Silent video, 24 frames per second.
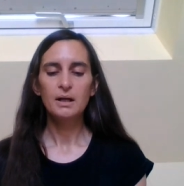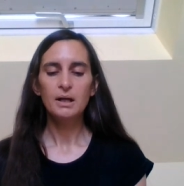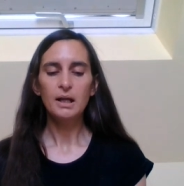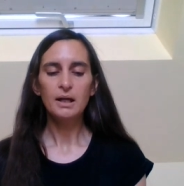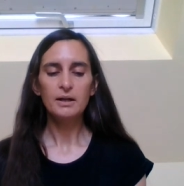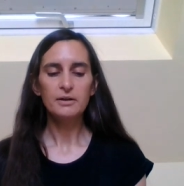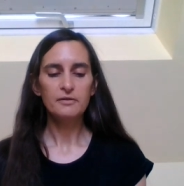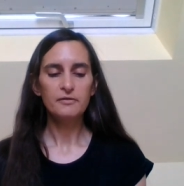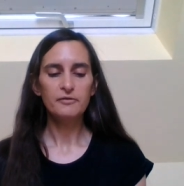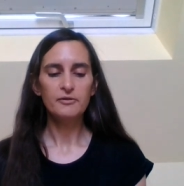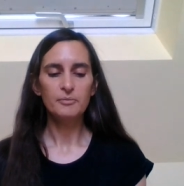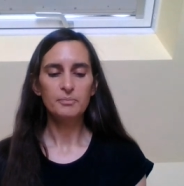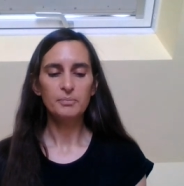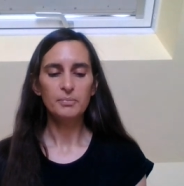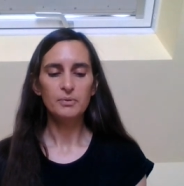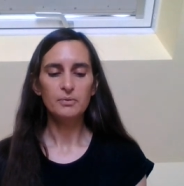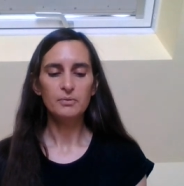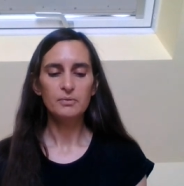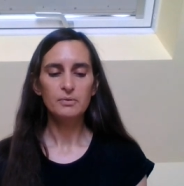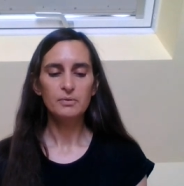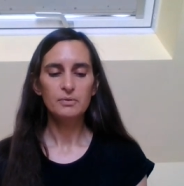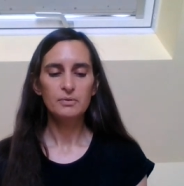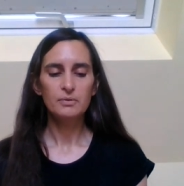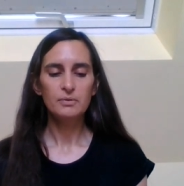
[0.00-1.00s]
Like
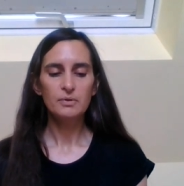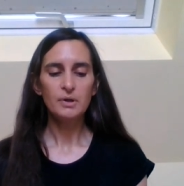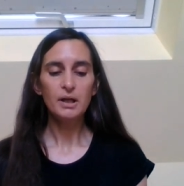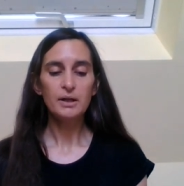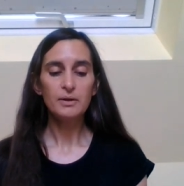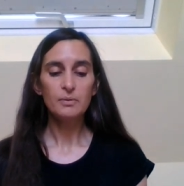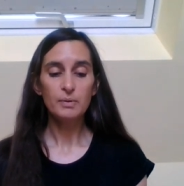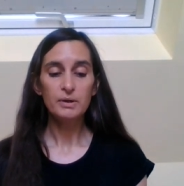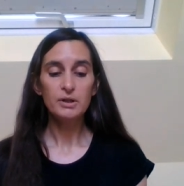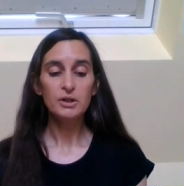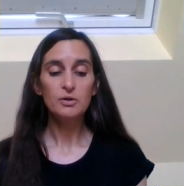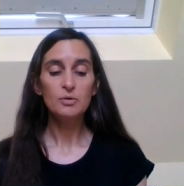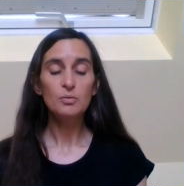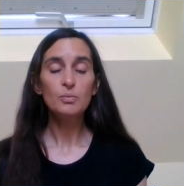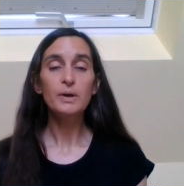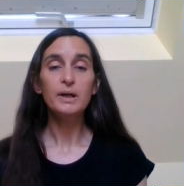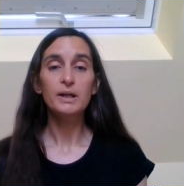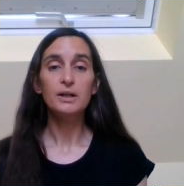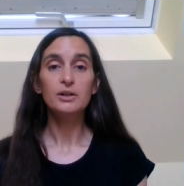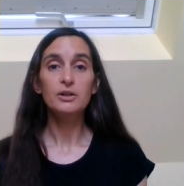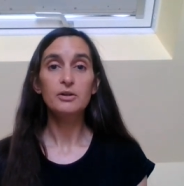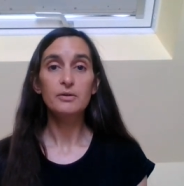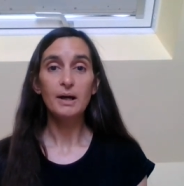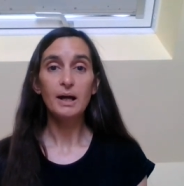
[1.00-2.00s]
football. Like when you
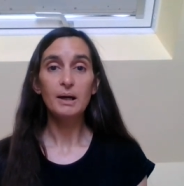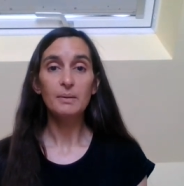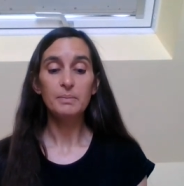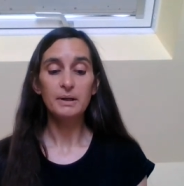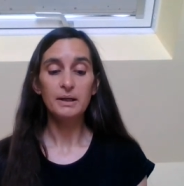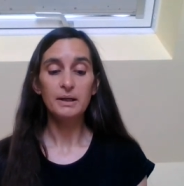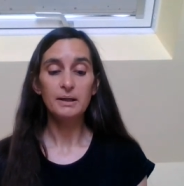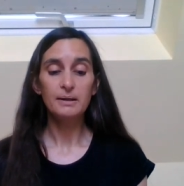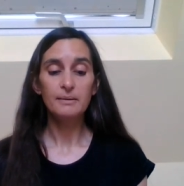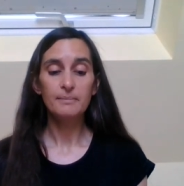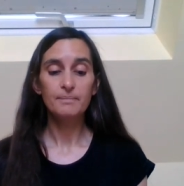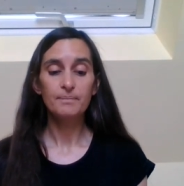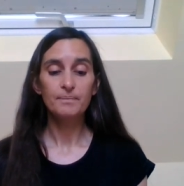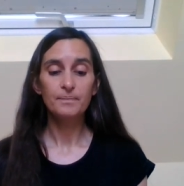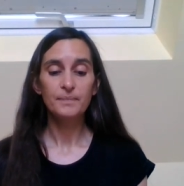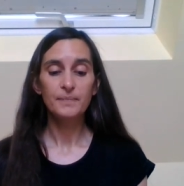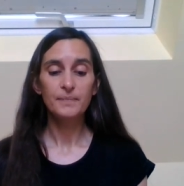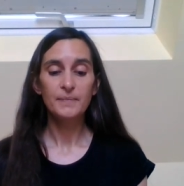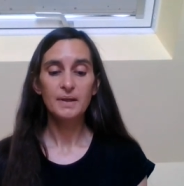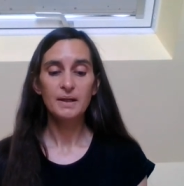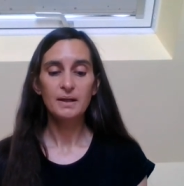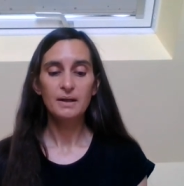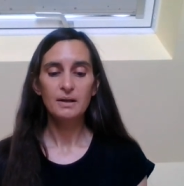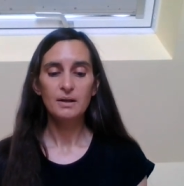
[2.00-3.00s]
win, you happy.
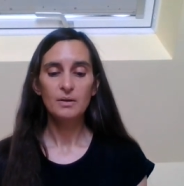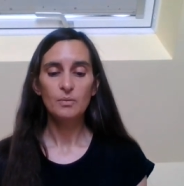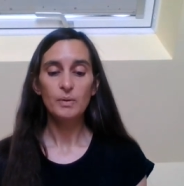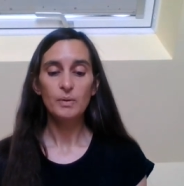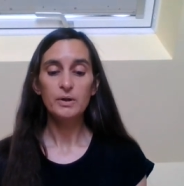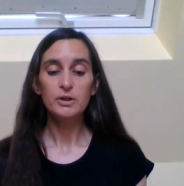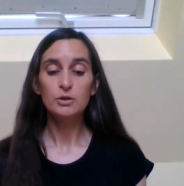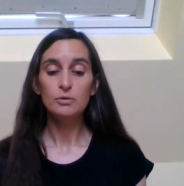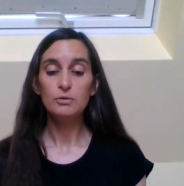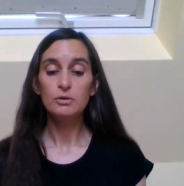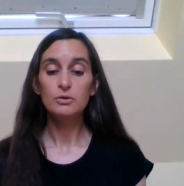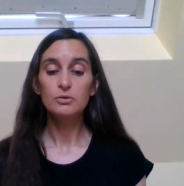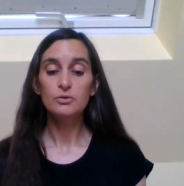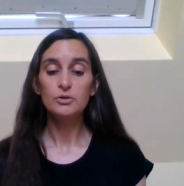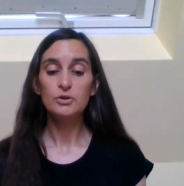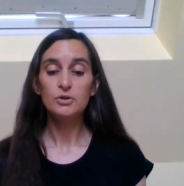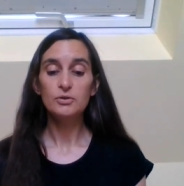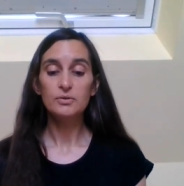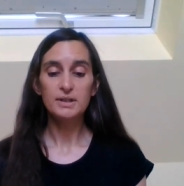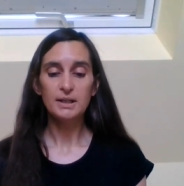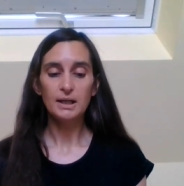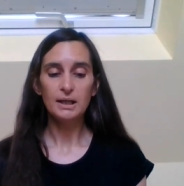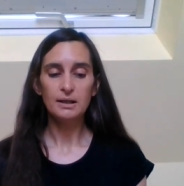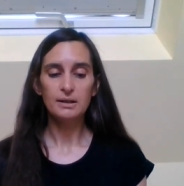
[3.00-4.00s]
When you lose,
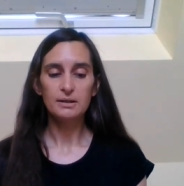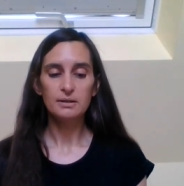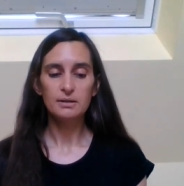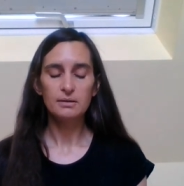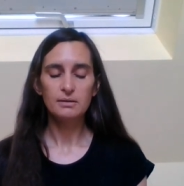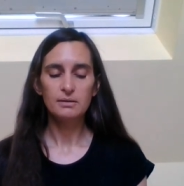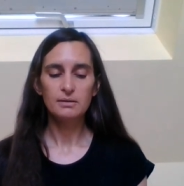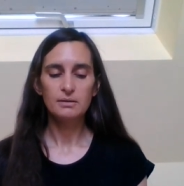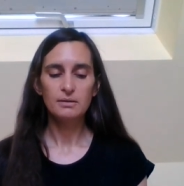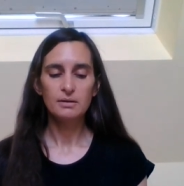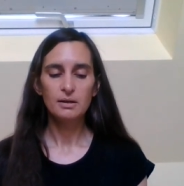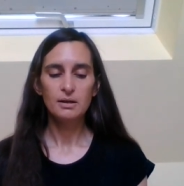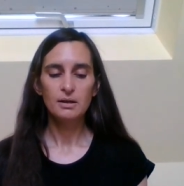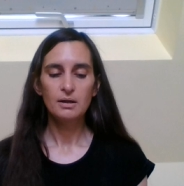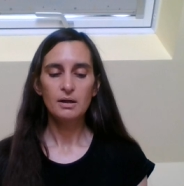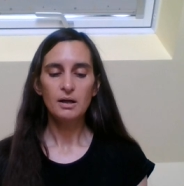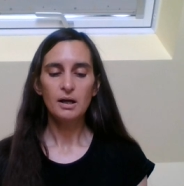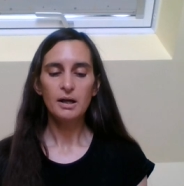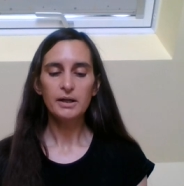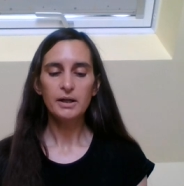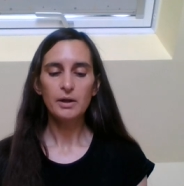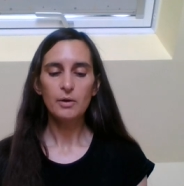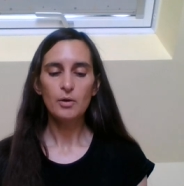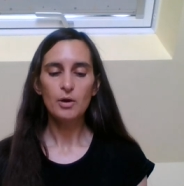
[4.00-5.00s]
you sad.
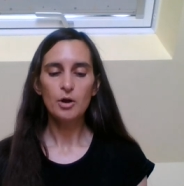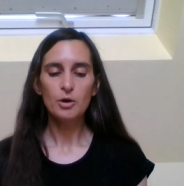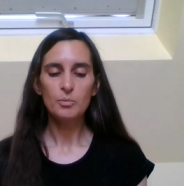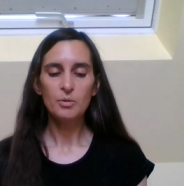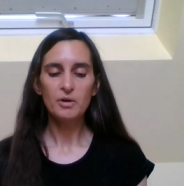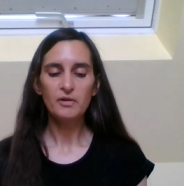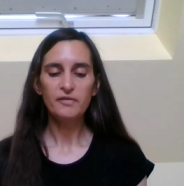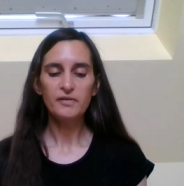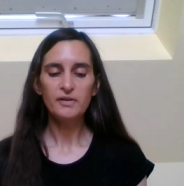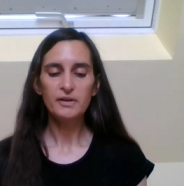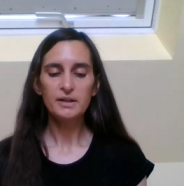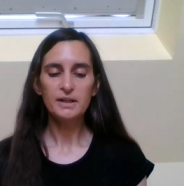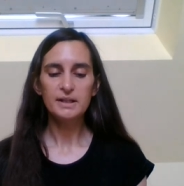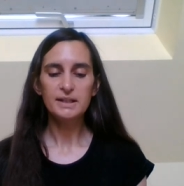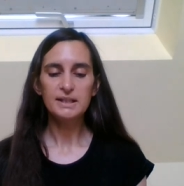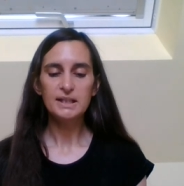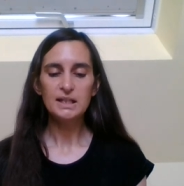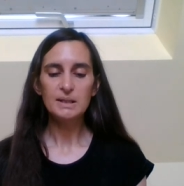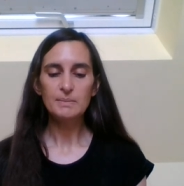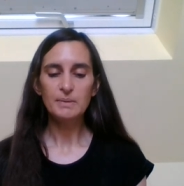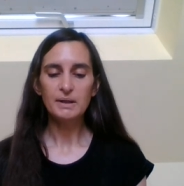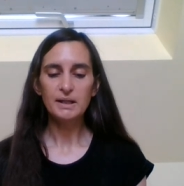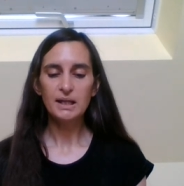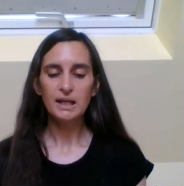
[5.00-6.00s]
I go home often. I
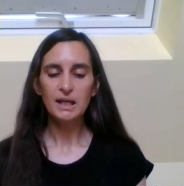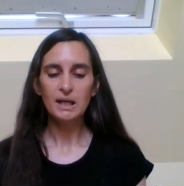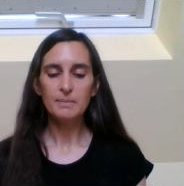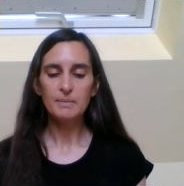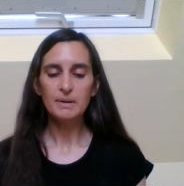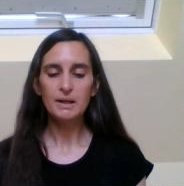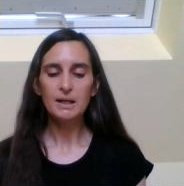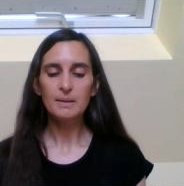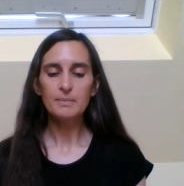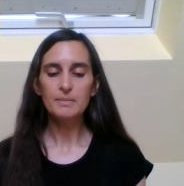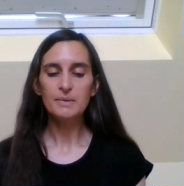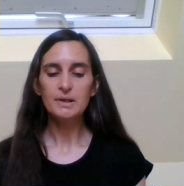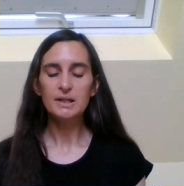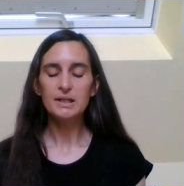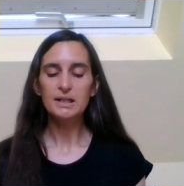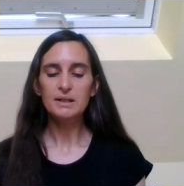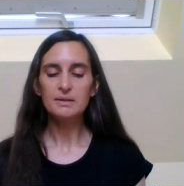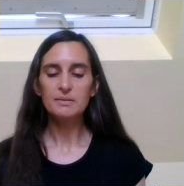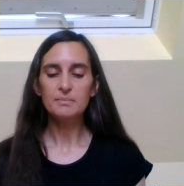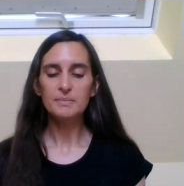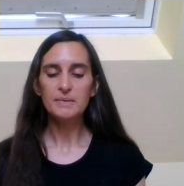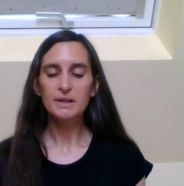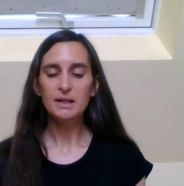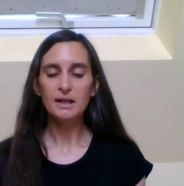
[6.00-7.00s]
see my Kimi and my
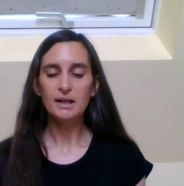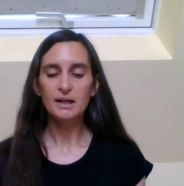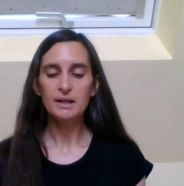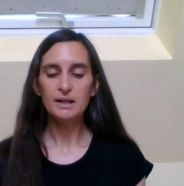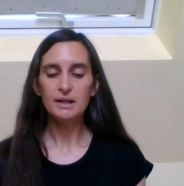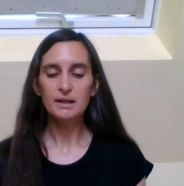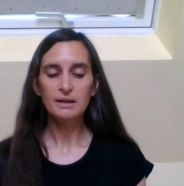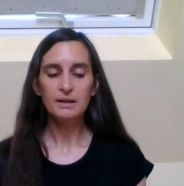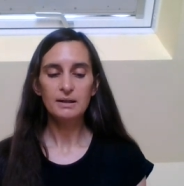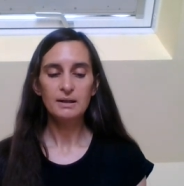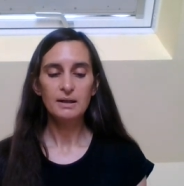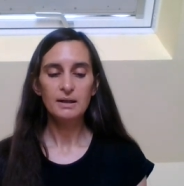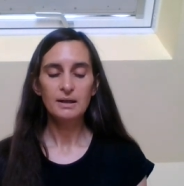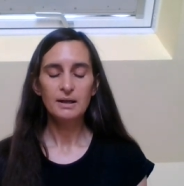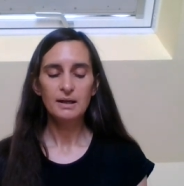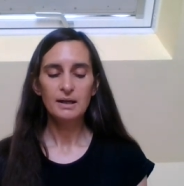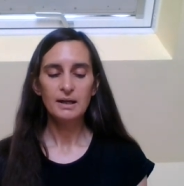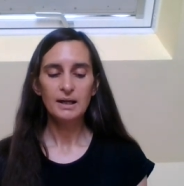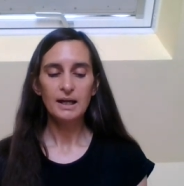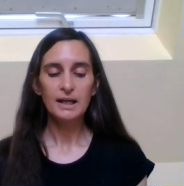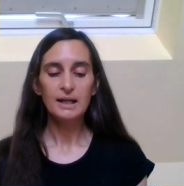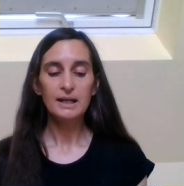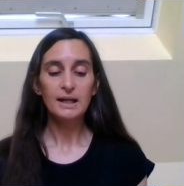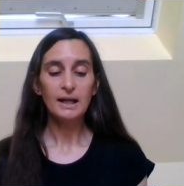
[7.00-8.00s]
little Mikaya
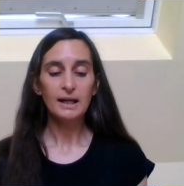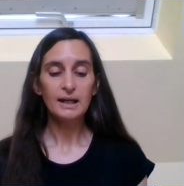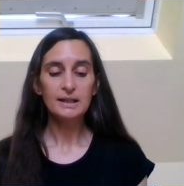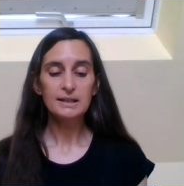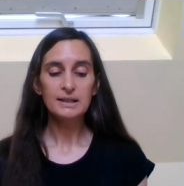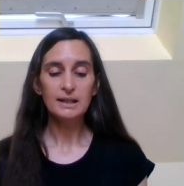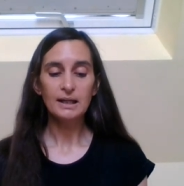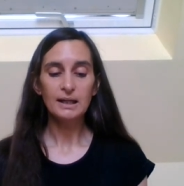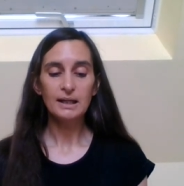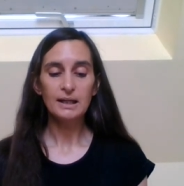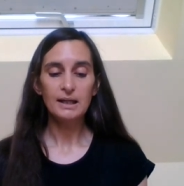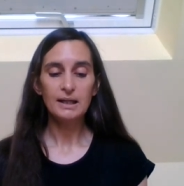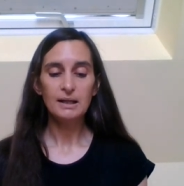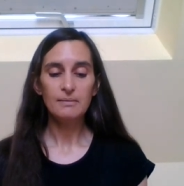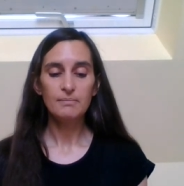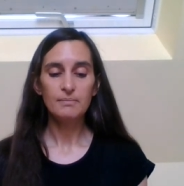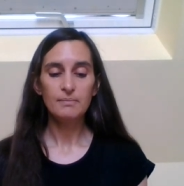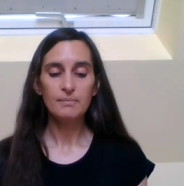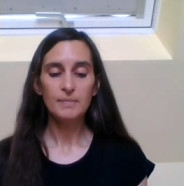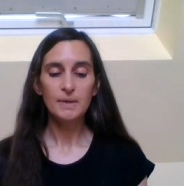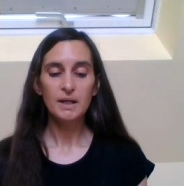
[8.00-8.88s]
in Nagasaki.